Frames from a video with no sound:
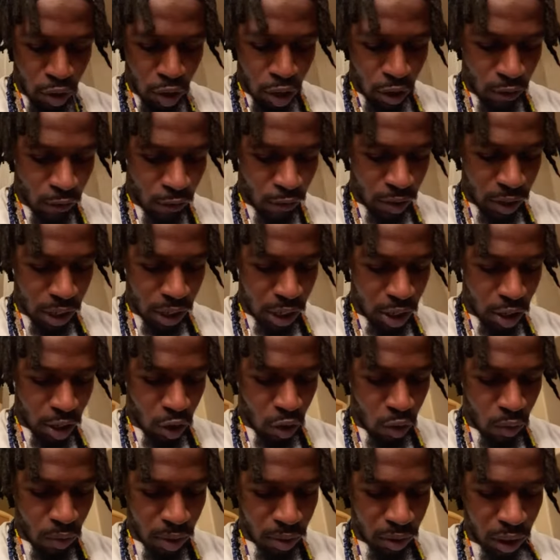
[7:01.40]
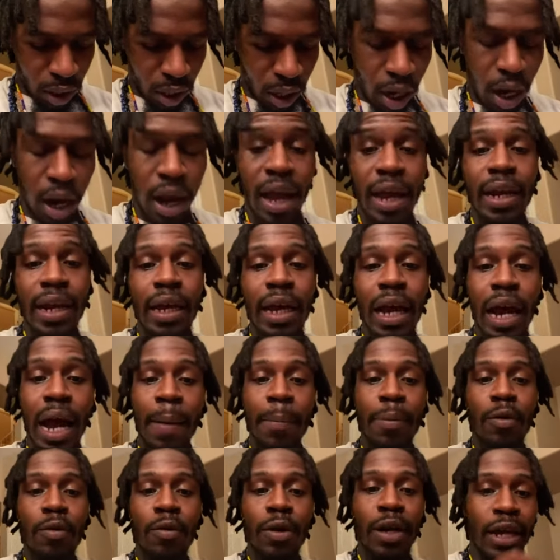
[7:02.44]
you don't fully know what they are, how they
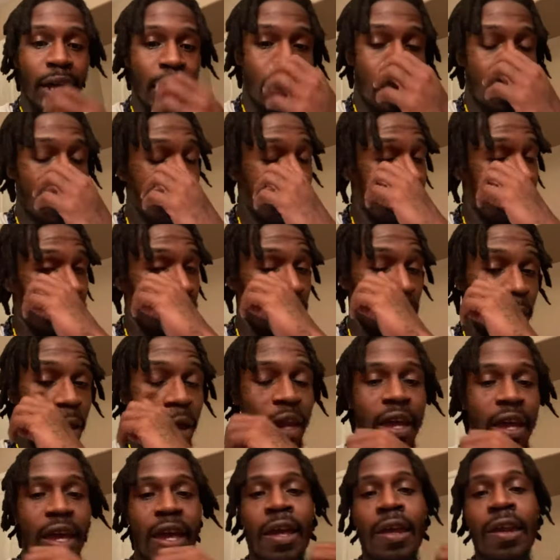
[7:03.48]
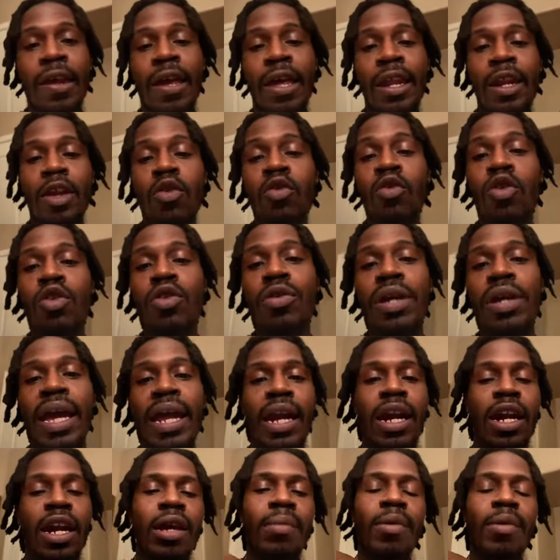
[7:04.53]
operate, and who
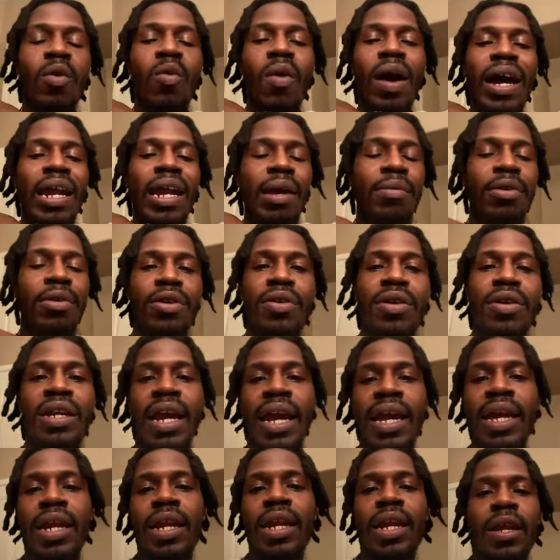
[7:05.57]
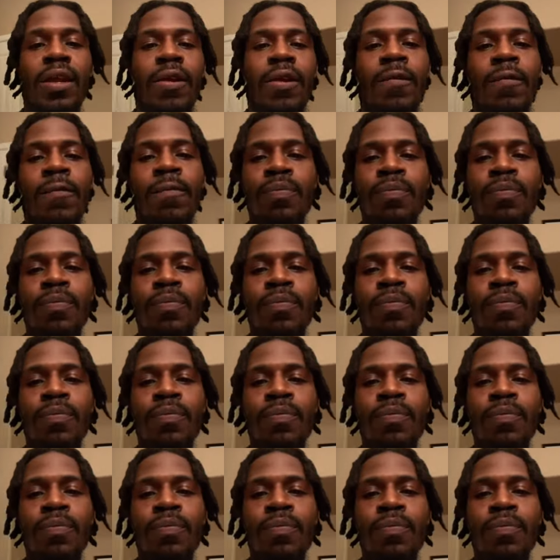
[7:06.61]
created them and why they were created. And